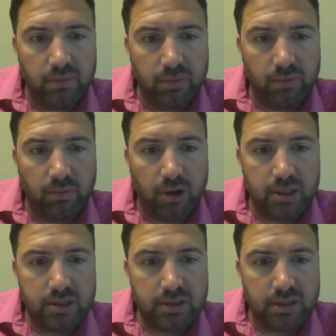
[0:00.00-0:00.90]
we would
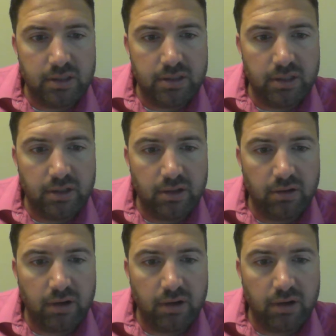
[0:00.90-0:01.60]
watch to continue to go